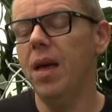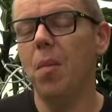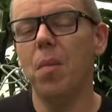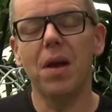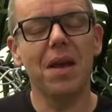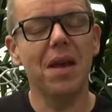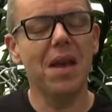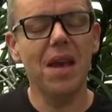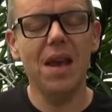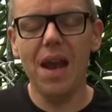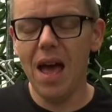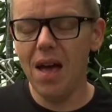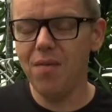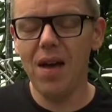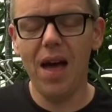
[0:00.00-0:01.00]
but
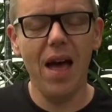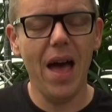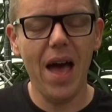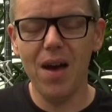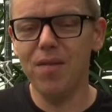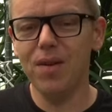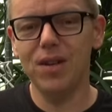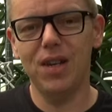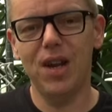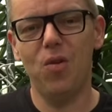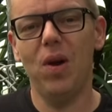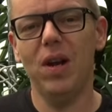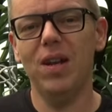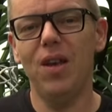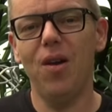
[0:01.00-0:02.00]
never ever
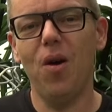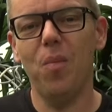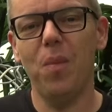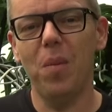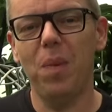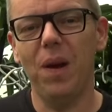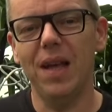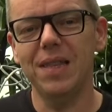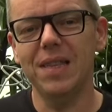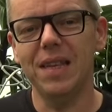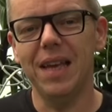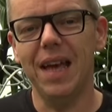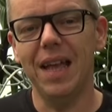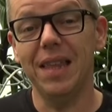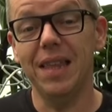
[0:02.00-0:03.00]
directly on my plants
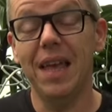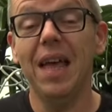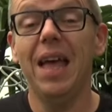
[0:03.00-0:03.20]
again.